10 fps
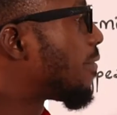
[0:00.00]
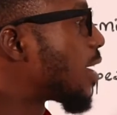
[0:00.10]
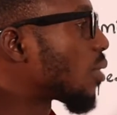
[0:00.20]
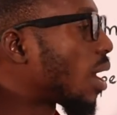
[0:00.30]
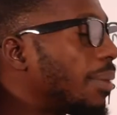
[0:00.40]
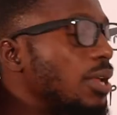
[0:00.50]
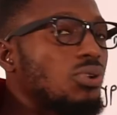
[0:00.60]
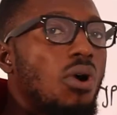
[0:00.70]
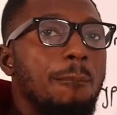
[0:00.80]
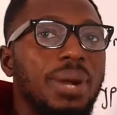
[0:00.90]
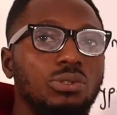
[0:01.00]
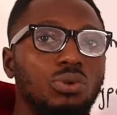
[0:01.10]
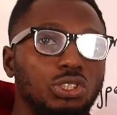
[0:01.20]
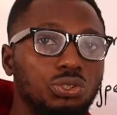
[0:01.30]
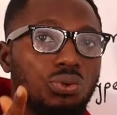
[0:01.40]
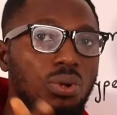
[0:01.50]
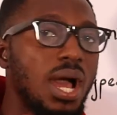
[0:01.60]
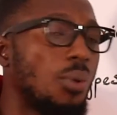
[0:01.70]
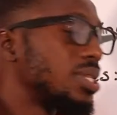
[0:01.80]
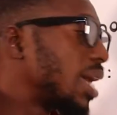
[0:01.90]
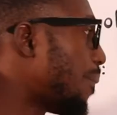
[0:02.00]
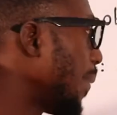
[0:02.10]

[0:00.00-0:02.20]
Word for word: if i talk about compound ratio look at what i